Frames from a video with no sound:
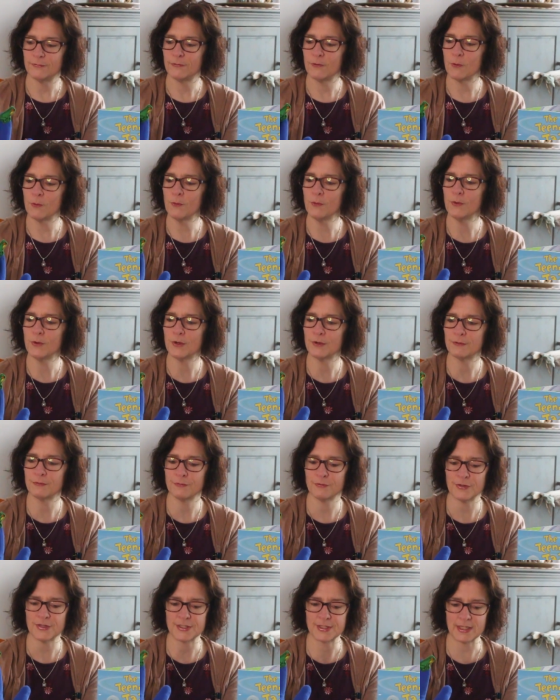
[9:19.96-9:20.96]
Four
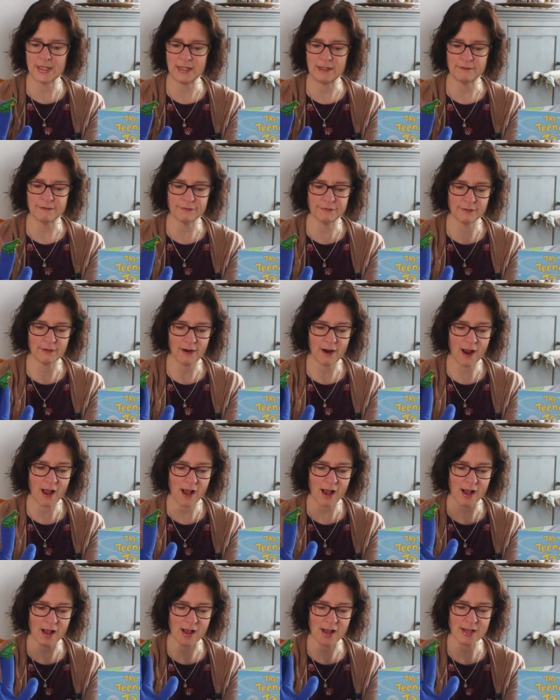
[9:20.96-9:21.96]
frisky
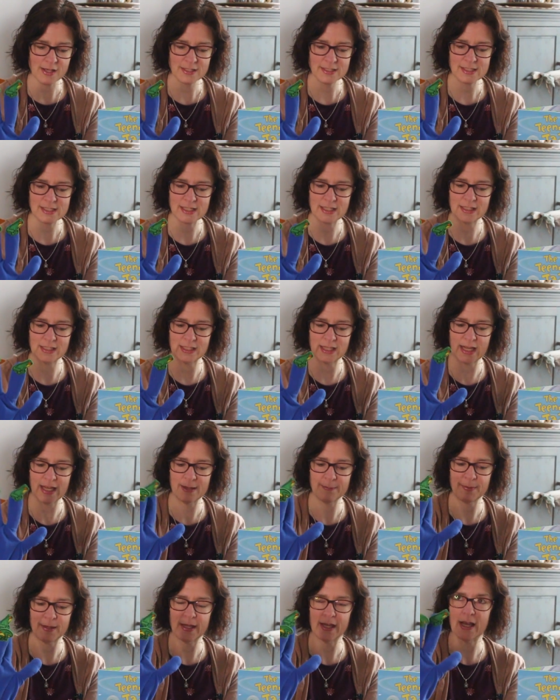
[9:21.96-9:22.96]
frogs
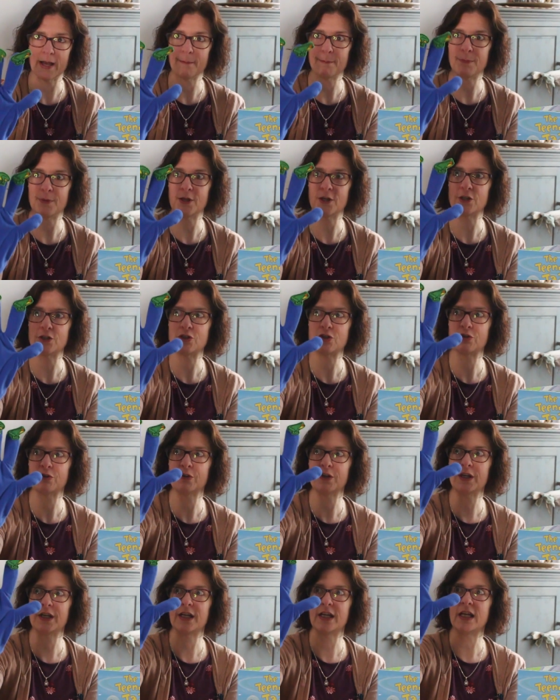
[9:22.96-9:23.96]
climbing up the
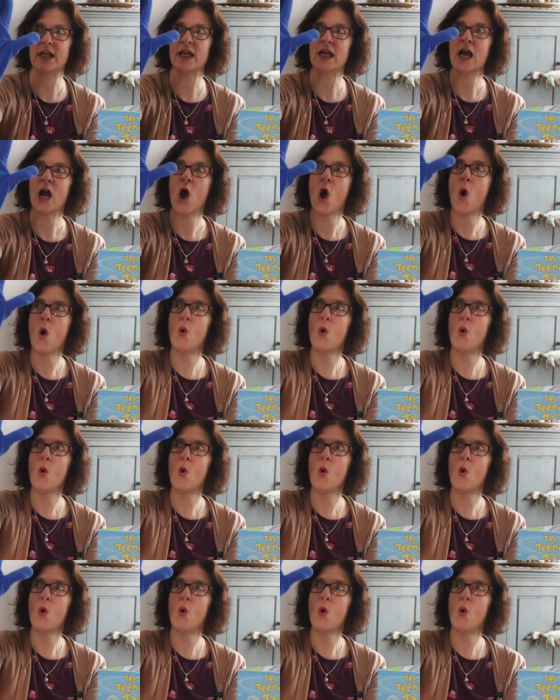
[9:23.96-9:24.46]
tree.